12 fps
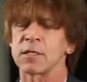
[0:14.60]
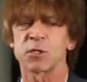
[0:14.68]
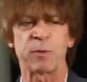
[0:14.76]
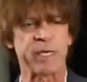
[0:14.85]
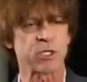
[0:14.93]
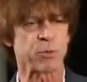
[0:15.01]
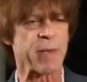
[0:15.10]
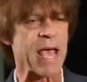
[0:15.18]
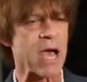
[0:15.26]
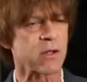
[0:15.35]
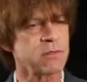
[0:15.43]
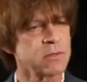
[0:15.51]
speech
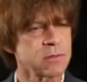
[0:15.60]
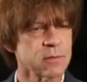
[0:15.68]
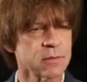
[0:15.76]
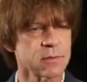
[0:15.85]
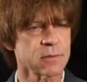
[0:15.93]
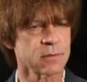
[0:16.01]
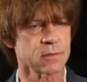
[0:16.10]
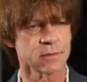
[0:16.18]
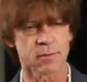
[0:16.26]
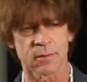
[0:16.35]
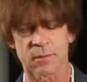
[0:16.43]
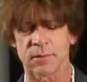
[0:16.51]
about,
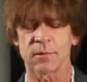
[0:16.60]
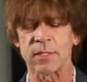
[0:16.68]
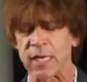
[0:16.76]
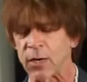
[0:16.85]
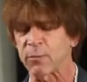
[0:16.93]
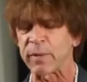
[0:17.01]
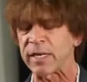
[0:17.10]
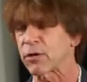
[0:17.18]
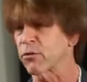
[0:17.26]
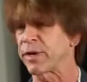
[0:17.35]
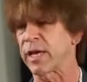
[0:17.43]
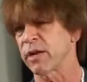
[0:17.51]
you know,
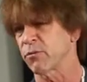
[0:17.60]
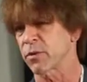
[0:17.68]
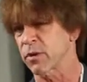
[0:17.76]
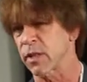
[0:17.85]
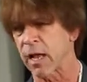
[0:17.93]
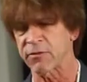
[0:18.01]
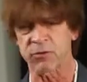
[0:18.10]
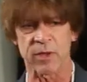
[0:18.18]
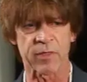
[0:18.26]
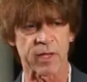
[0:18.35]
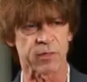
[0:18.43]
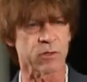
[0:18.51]
being creative with your lives or
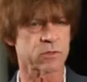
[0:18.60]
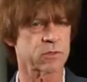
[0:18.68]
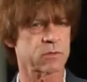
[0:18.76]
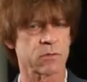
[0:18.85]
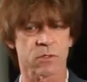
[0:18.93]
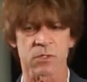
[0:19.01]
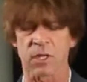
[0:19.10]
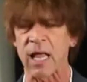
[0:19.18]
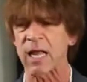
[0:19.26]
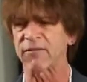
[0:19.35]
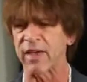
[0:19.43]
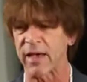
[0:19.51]
anything. There's a
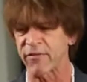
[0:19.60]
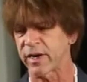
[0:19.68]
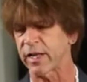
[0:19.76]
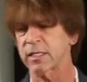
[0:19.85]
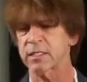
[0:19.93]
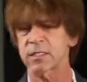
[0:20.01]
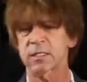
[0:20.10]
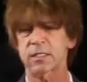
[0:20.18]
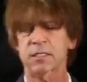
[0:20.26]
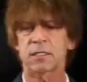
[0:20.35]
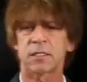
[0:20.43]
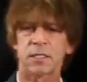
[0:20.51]
lot of
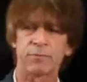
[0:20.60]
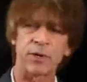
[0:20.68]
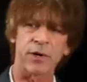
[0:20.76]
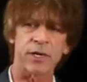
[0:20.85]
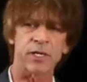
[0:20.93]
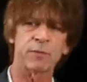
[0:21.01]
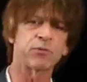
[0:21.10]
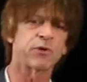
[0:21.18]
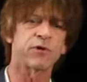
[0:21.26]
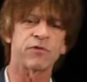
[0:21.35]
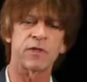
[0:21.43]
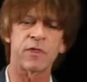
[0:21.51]
evidence empirically
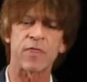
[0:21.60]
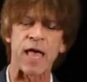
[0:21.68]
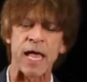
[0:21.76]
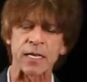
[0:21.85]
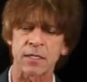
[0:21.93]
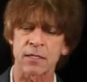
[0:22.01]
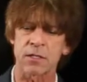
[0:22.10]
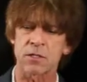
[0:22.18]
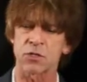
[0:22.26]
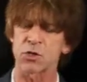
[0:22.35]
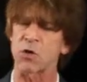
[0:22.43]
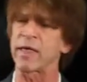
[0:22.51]
proven that
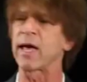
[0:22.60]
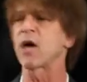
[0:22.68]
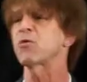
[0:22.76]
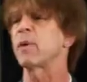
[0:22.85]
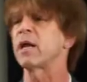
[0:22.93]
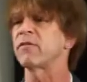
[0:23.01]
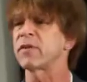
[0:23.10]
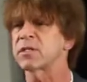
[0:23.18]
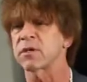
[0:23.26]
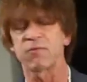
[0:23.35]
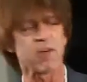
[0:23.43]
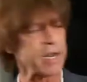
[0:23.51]
show the health
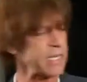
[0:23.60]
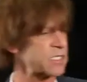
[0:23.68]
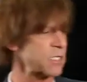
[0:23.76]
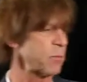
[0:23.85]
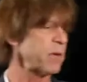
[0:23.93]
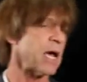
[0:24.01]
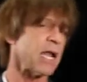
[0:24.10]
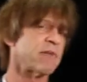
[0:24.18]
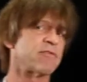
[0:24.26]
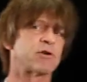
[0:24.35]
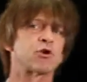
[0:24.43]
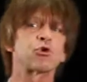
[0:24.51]
benefits of finding some kind
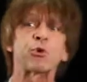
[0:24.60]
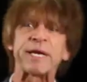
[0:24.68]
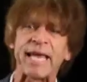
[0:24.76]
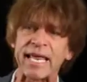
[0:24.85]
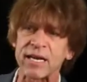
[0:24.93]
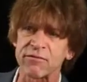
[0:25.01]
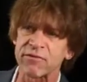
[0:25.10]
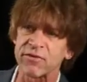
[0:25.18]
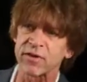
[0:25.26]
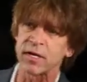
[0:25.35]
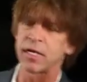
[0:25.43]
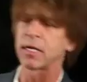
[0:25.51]
of creative
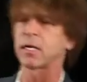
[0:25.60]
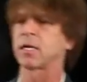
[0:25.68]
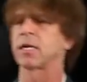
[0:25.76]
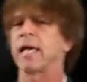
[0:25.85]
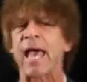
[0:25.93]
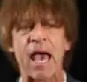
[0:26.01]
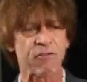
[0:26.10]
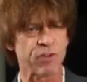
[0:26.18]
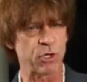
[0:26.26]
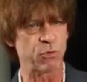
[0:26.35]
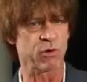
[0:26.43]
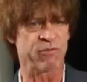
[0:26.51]

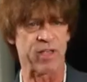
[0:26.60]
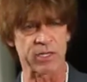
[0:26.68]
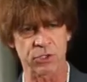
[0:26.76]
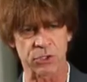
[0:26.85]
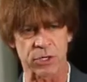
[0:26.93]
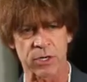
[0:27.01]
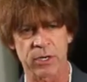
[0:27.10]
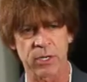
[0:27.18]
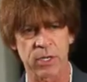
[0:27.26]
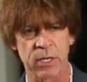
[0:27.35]
avenue or venture.